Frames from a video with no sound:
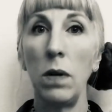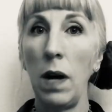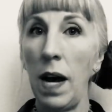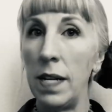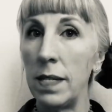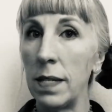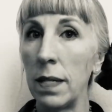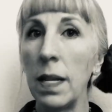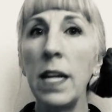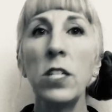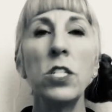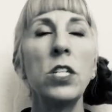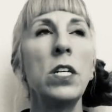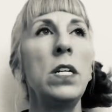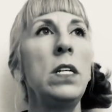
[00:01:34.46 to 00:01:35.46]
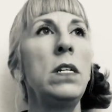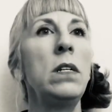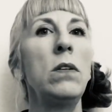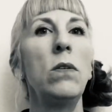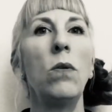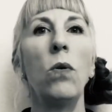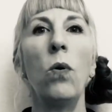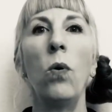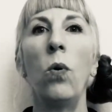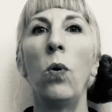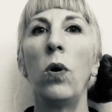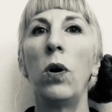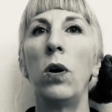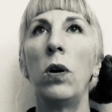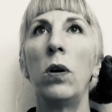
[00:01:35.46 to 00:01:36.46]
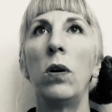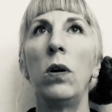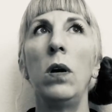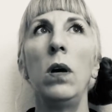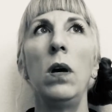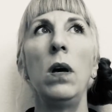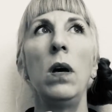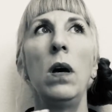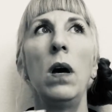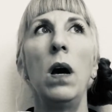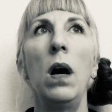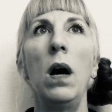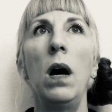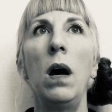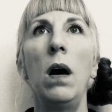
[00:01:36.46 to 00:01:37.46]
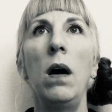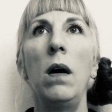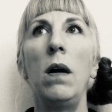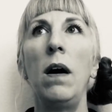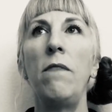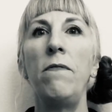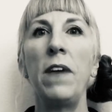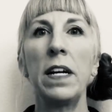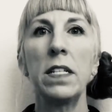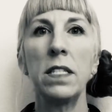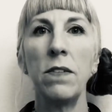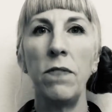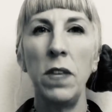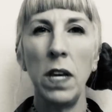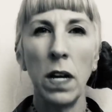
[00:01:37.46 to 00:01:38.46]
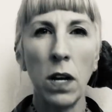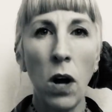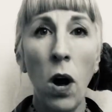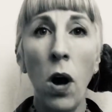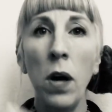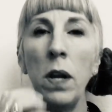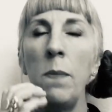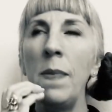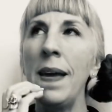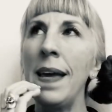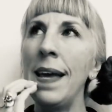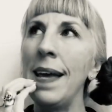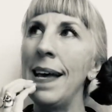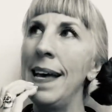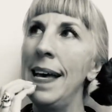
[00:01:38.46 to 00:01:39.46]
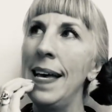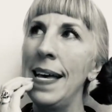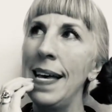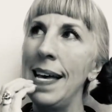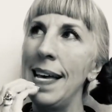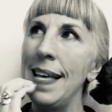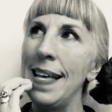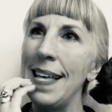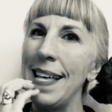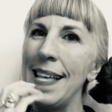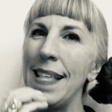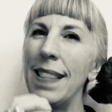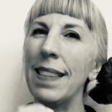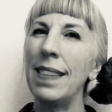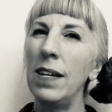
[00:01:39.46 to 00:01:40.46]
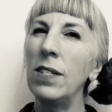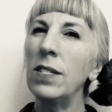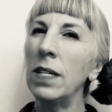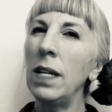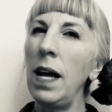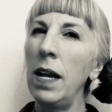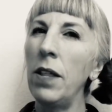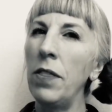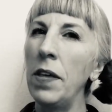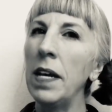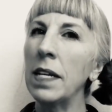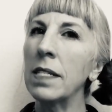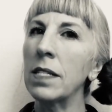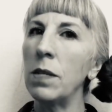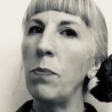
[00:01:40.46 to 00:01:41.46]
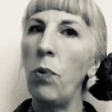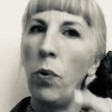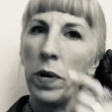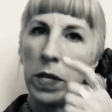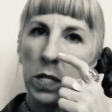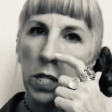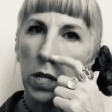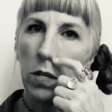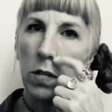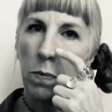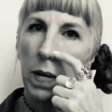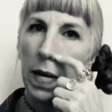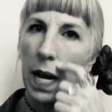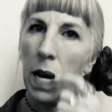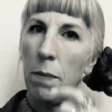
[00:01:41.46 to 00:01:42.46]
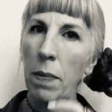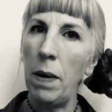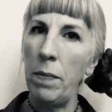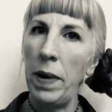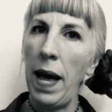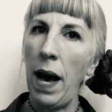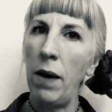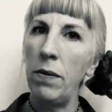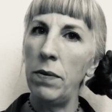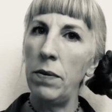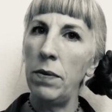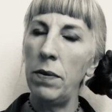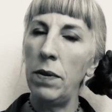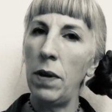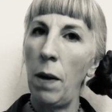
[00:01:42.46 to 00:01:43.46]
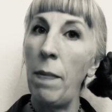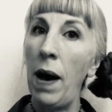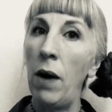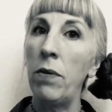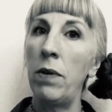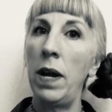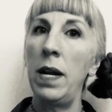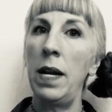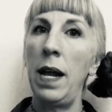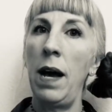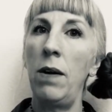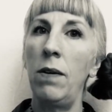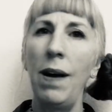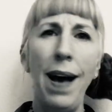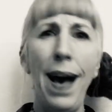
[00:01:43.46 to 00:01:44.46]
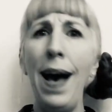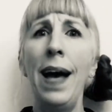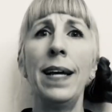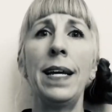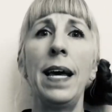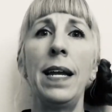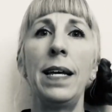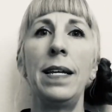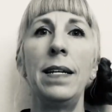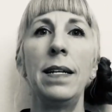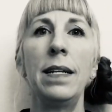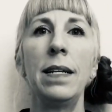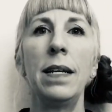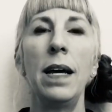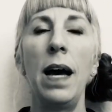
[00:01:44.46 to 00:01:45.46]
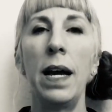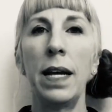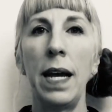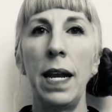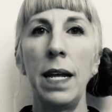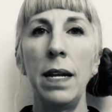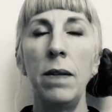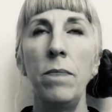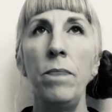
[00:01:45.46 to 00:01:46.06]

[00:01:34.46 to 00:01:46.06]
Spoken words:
isolation or effects of the economy, there's a lot of things to point to be kind of bummed out about right now. I get it. I get it.